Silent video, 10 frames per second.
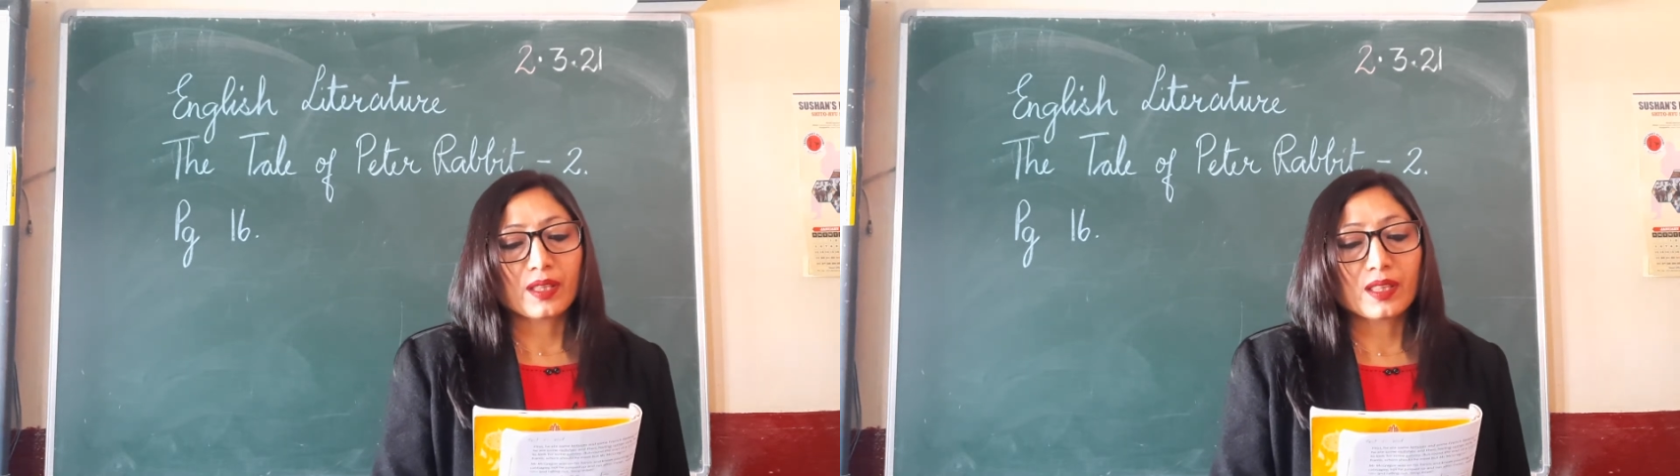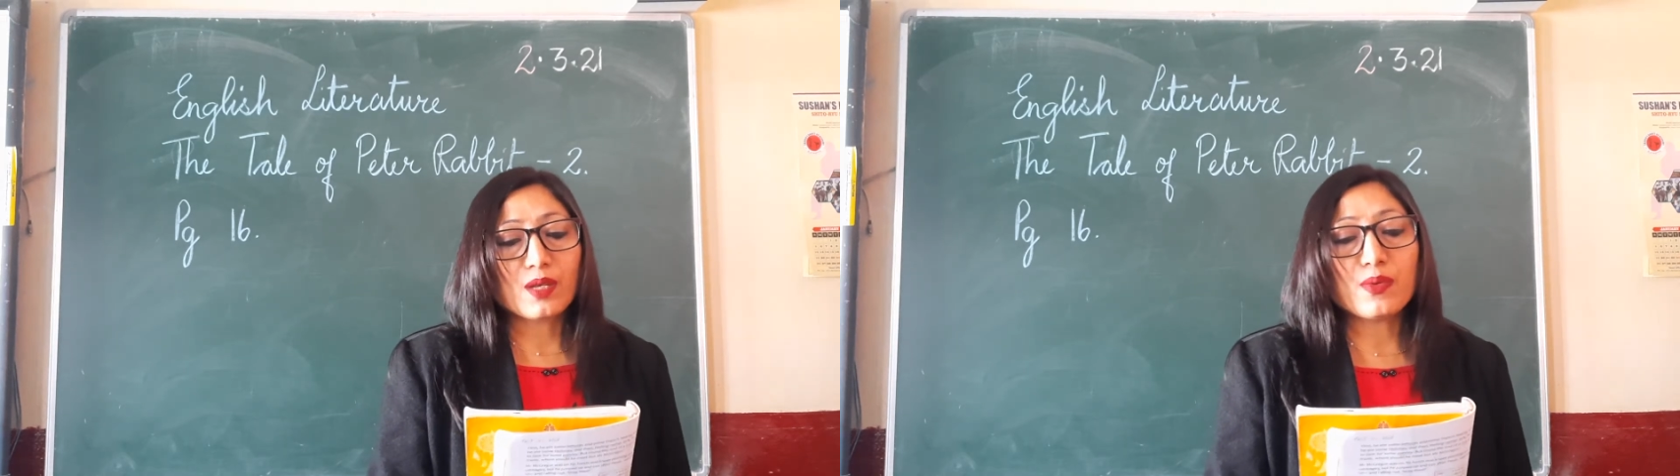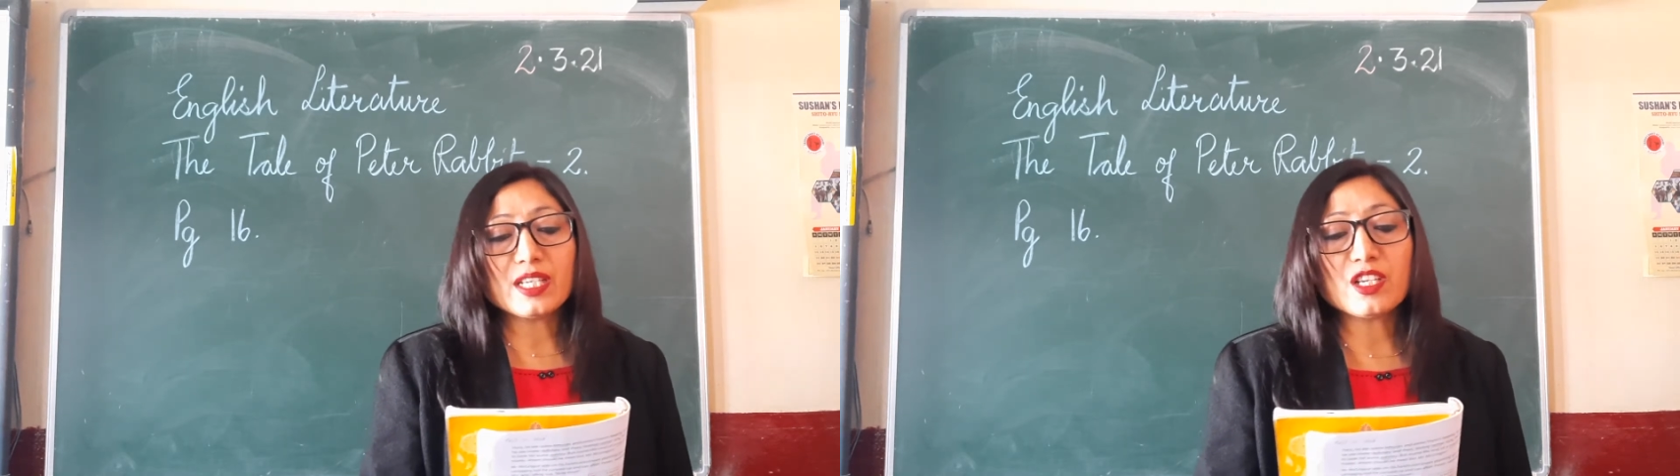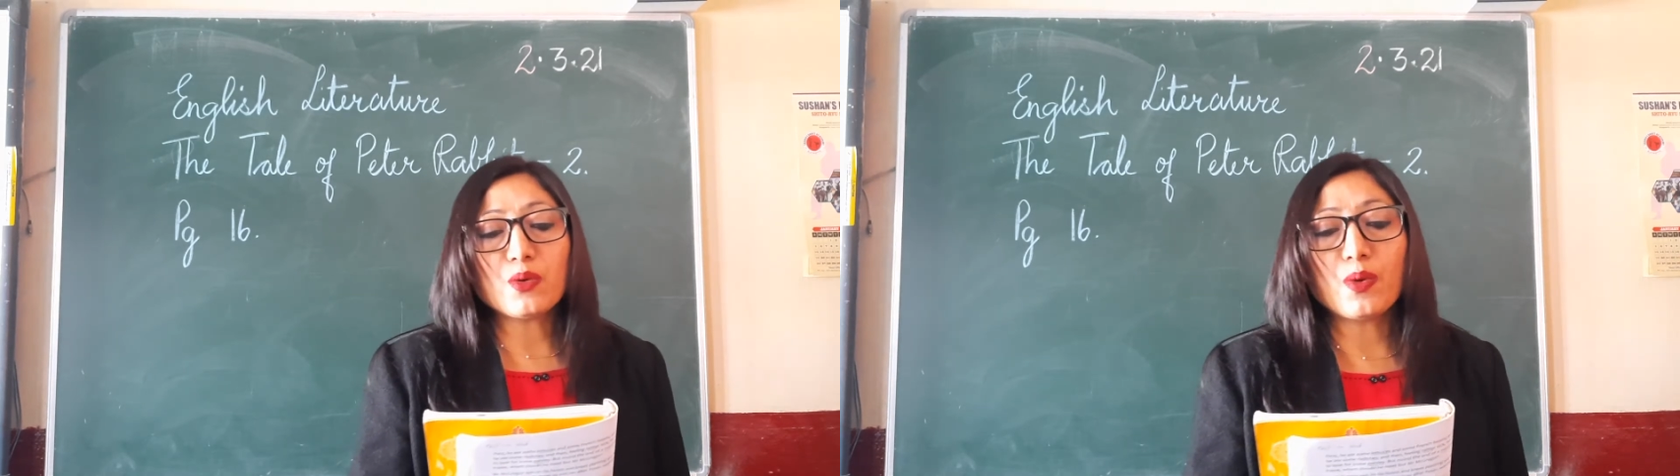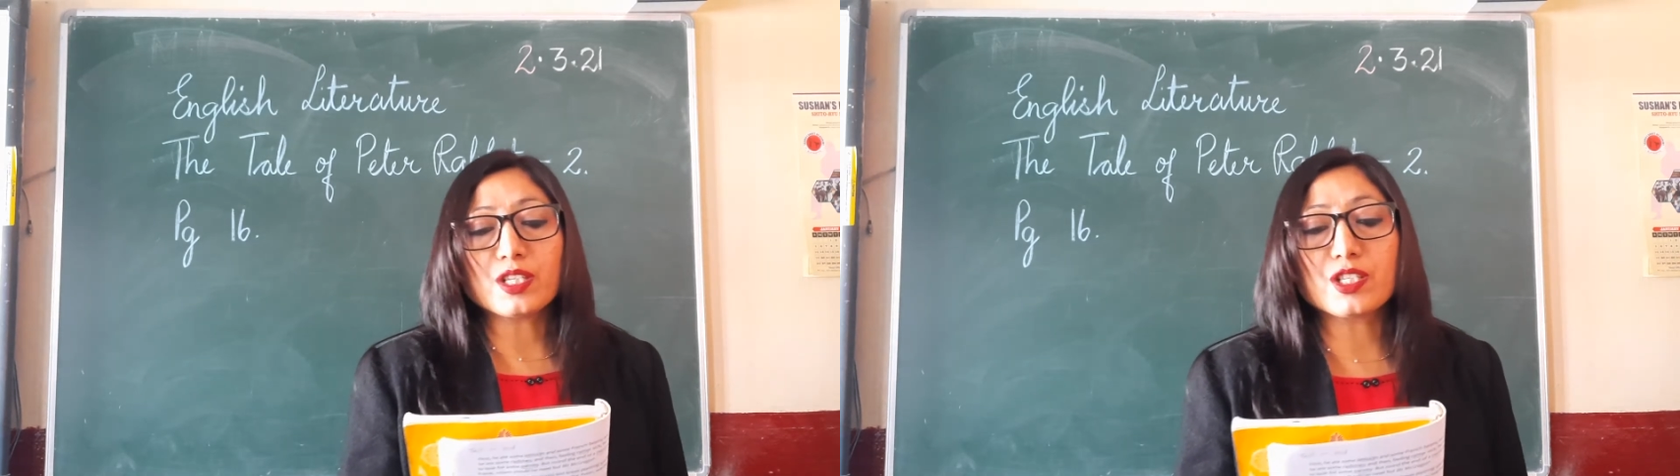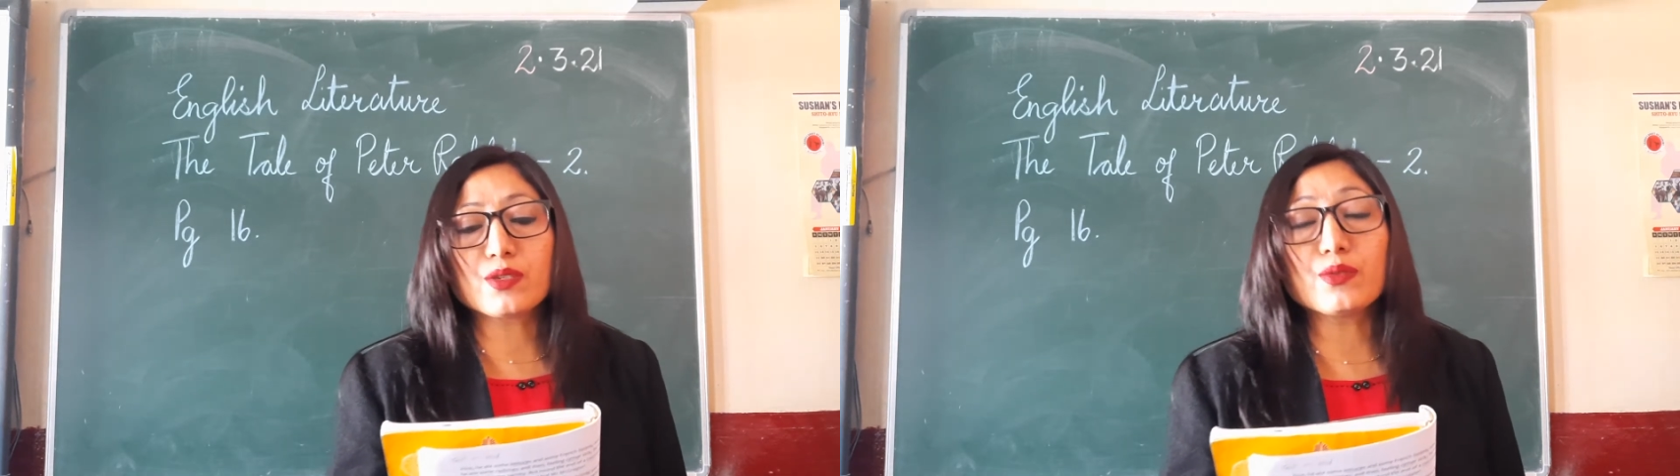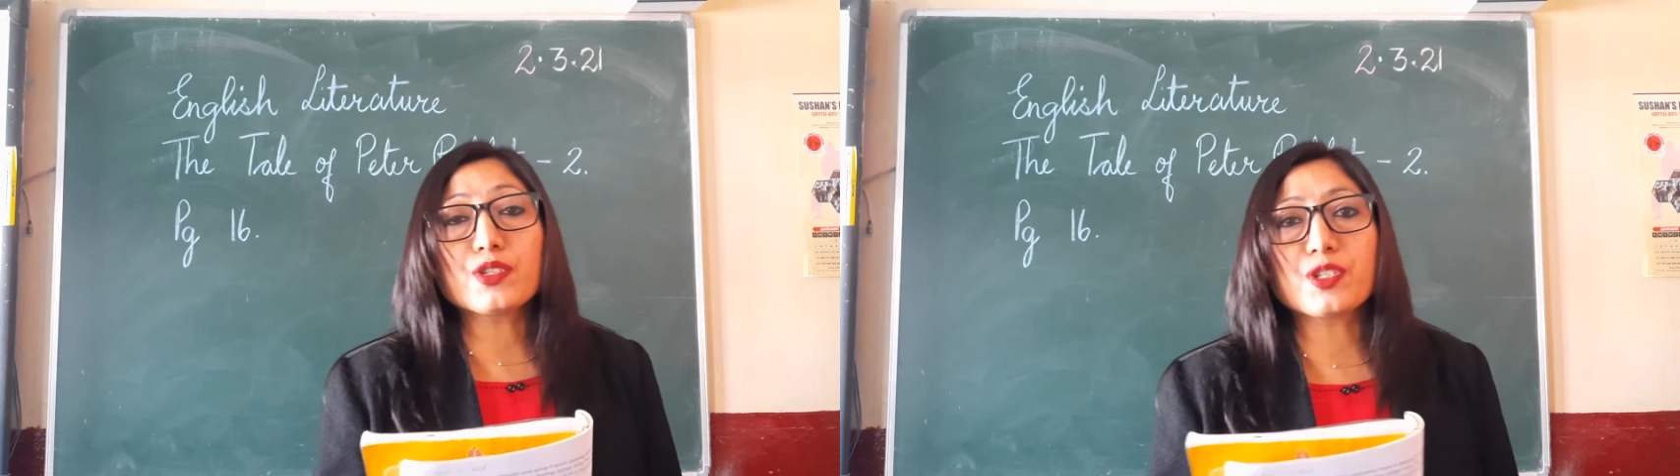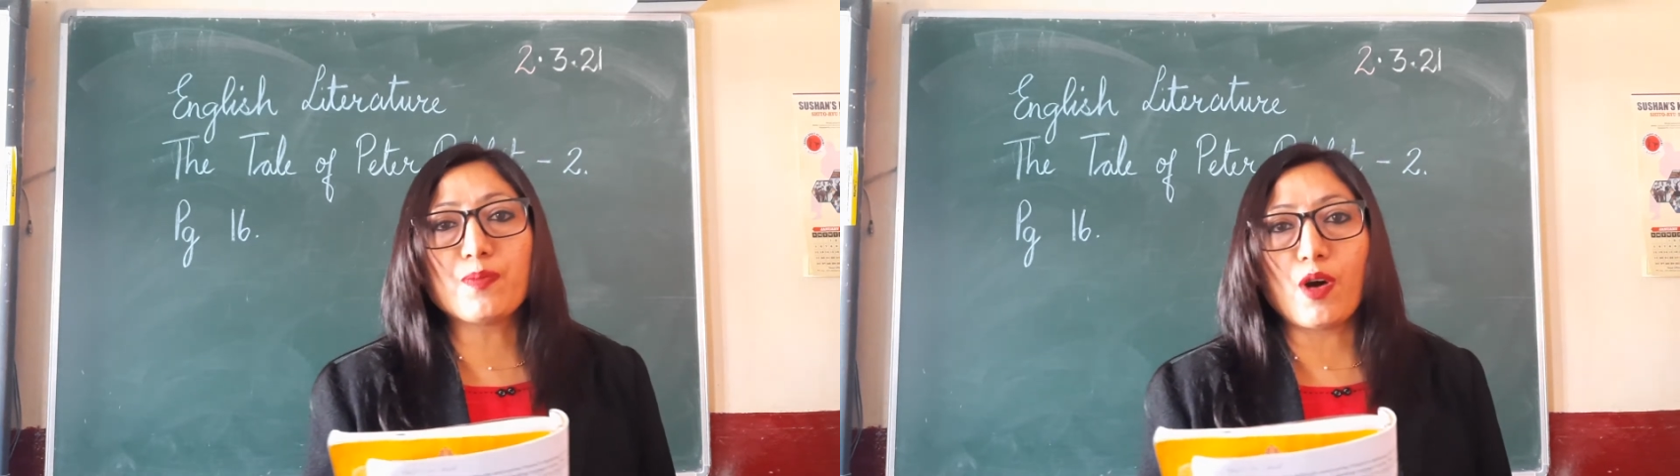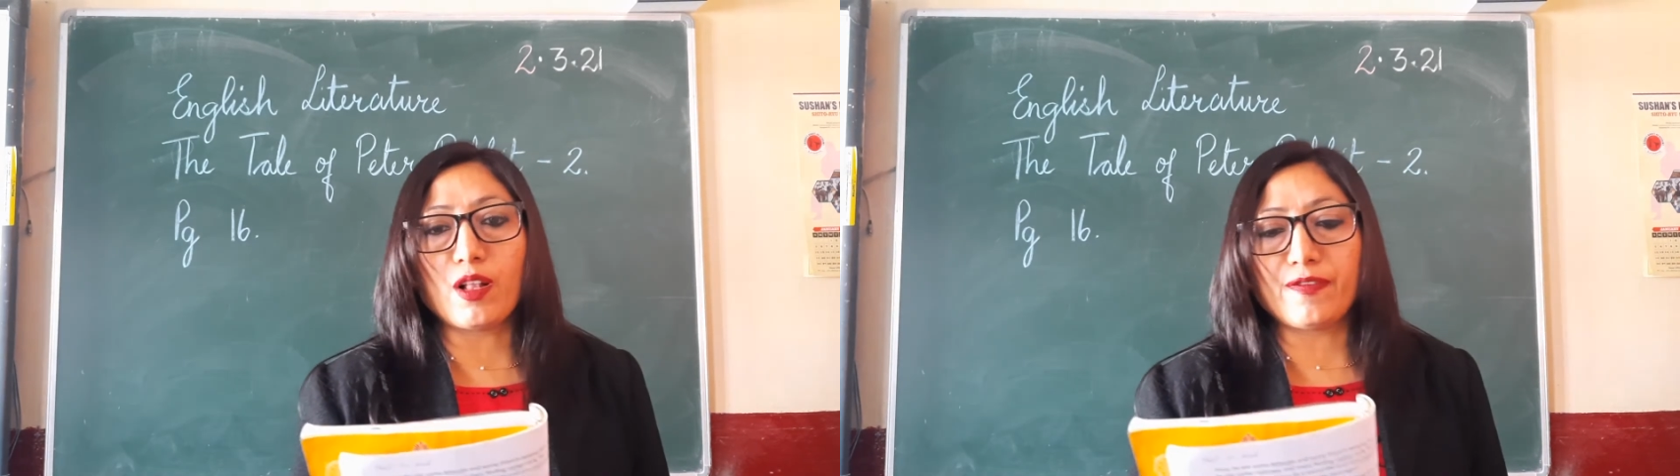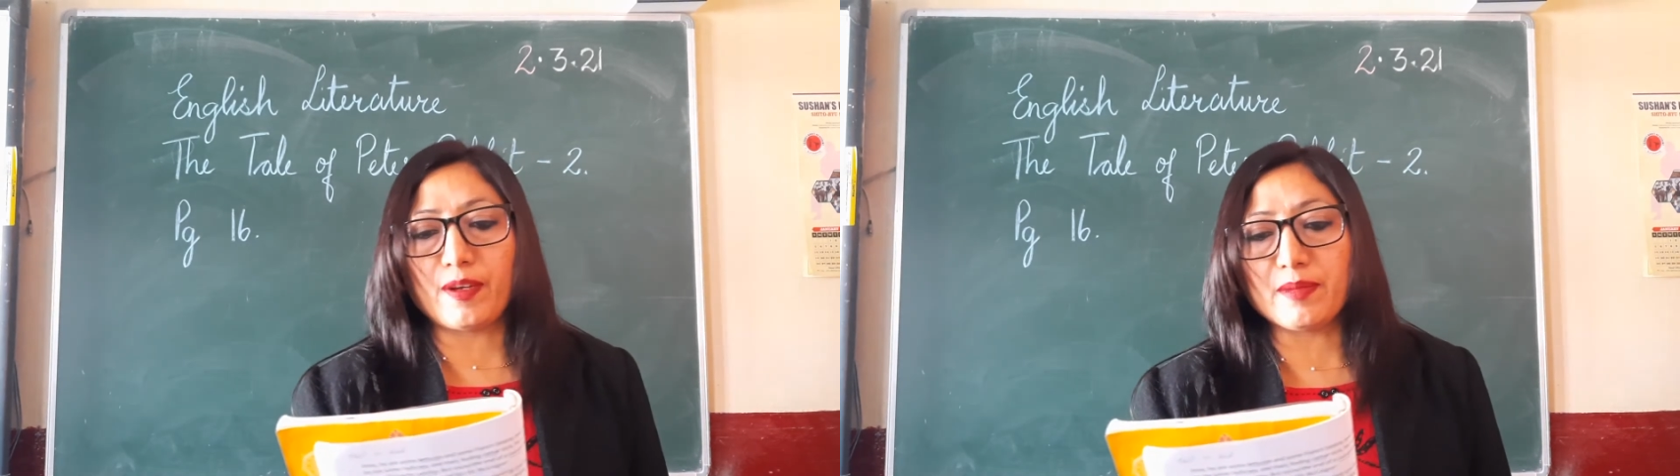The window was too
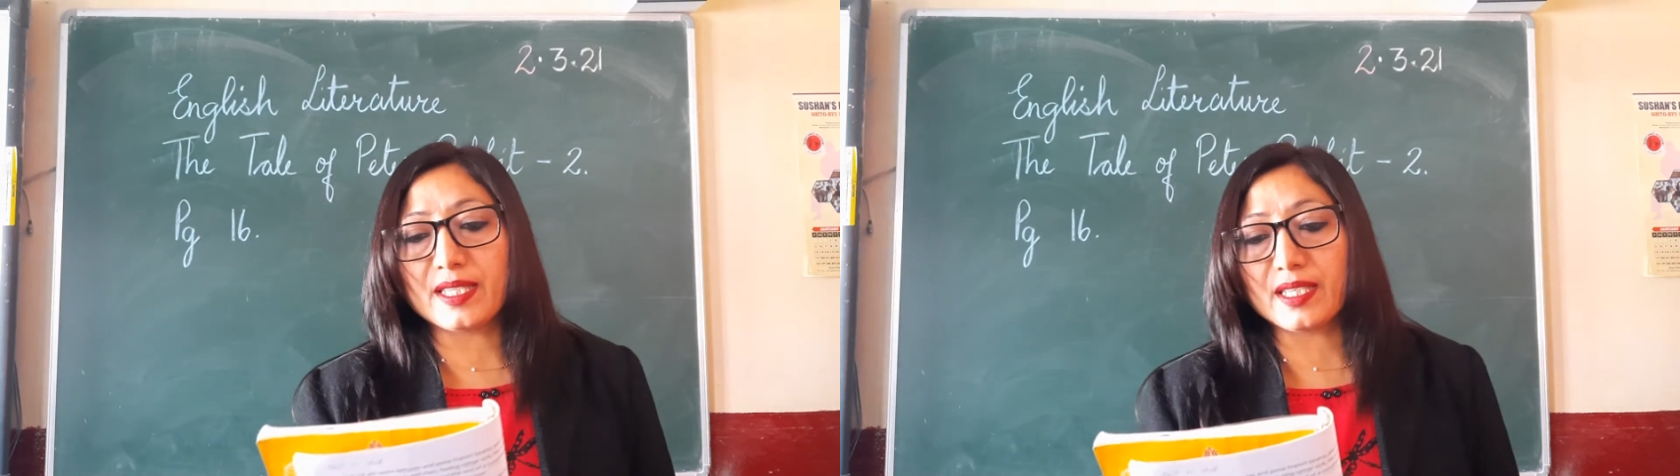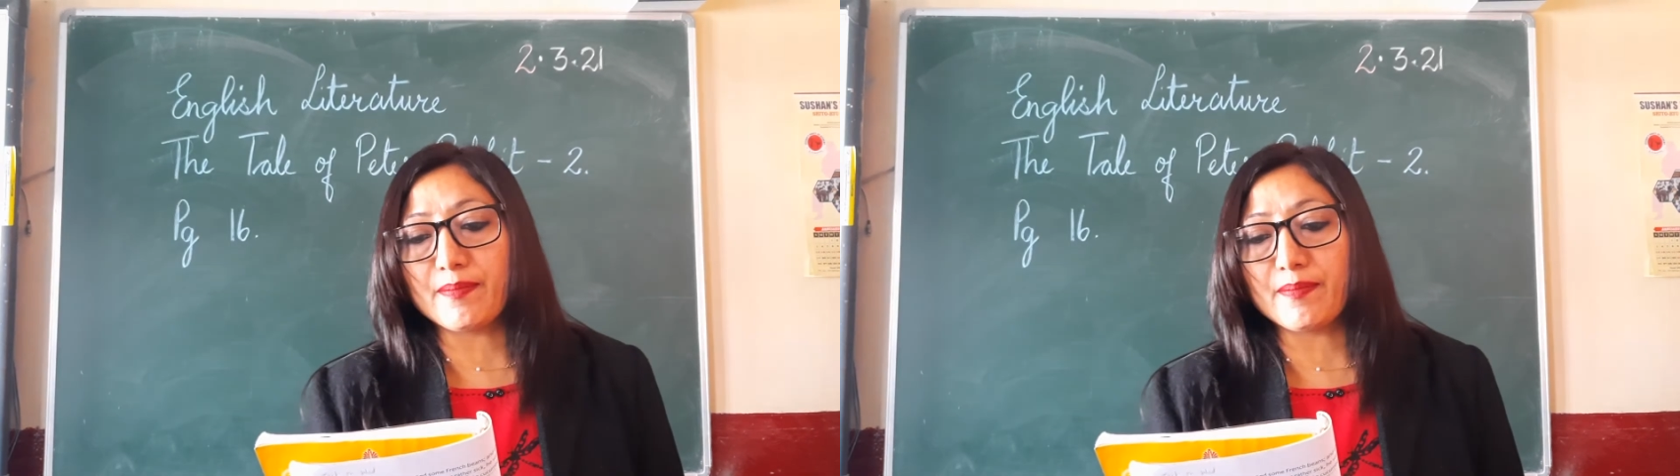small for Mr.